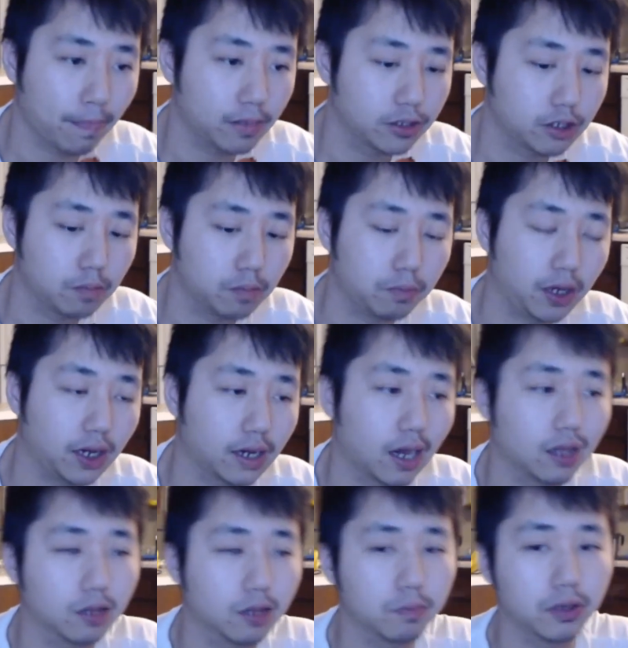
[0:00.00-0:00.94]
to bake
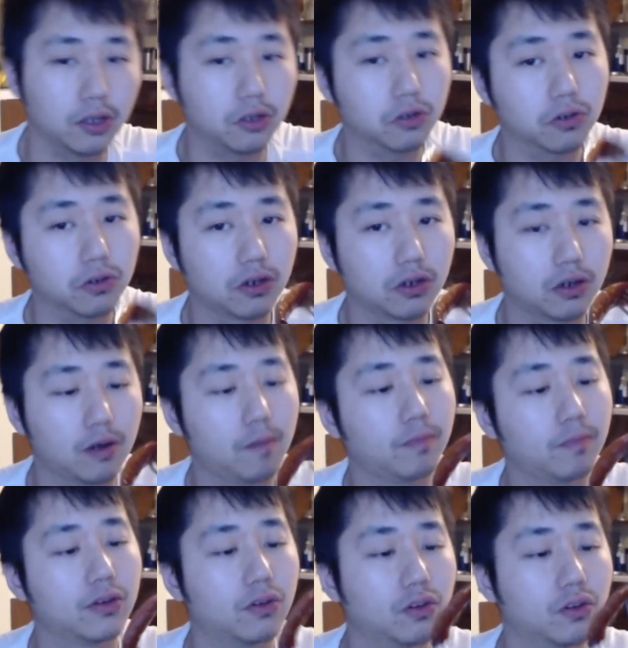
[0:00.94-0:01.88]
jalapenos.
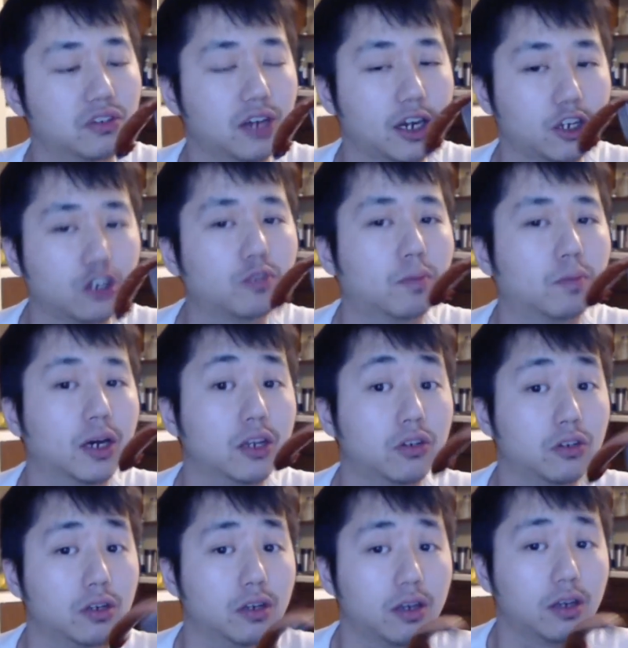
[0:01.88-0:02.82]
So it's like
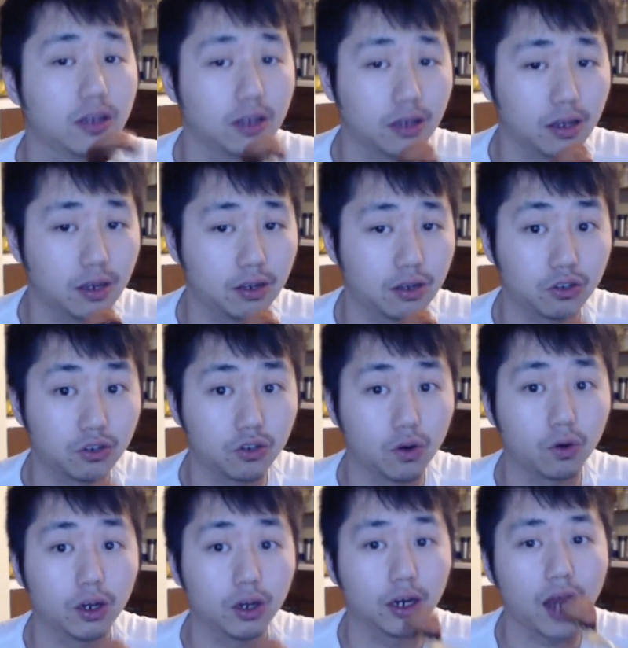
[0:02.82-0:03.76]
spicy and it's so
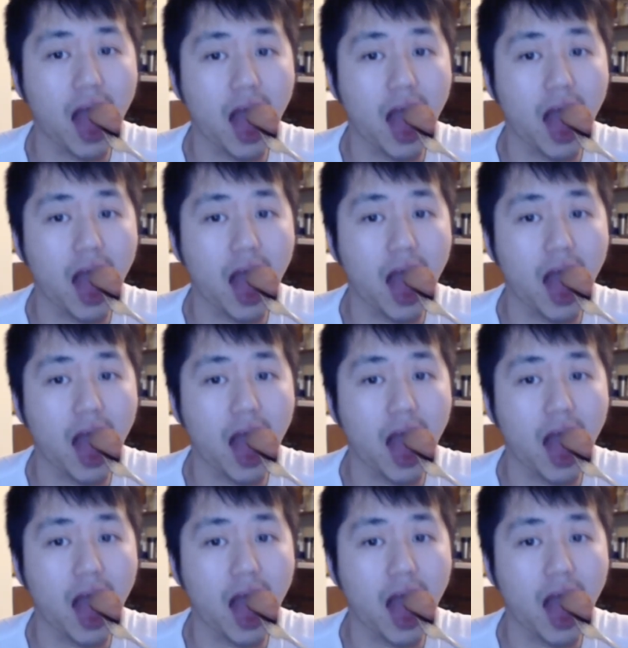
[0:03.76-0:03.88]
good.